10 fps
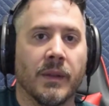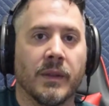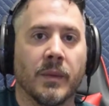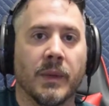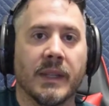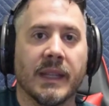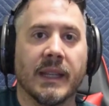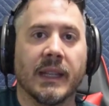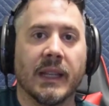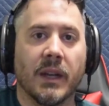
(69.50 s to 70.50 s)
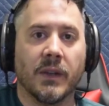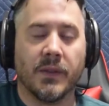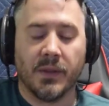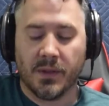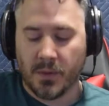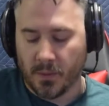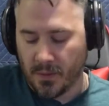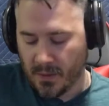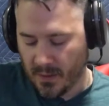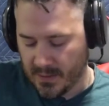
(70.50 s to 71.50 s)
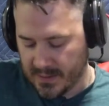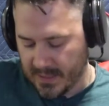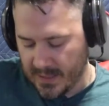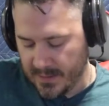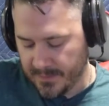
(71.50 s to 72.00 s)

once again, the letters for this chord are D,